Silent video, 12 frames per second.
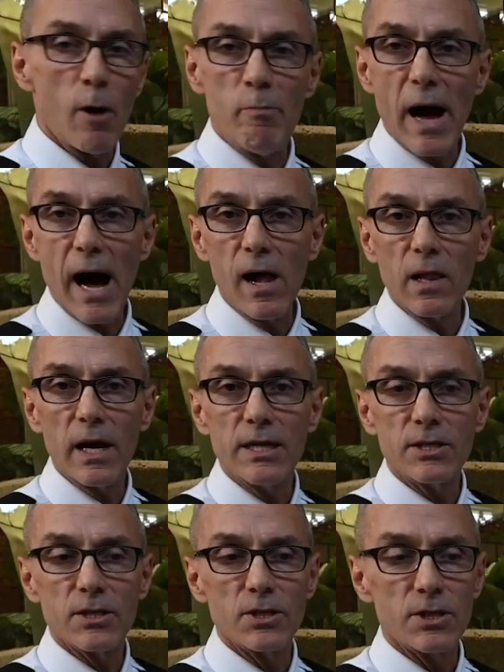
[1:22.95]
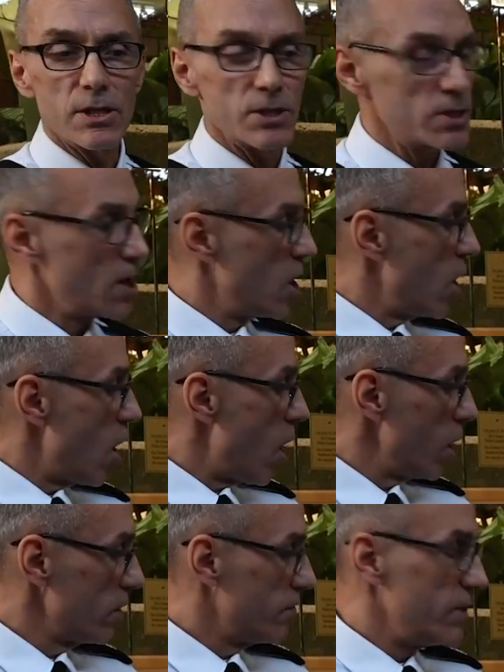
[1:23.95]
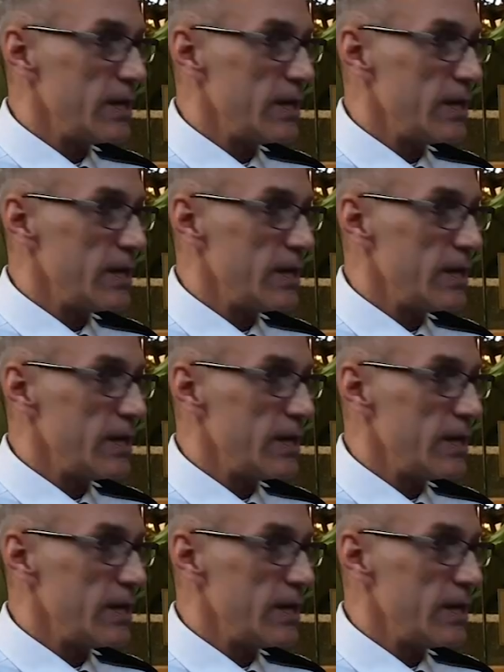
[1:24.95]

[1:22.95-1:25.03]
PAL licenses, all of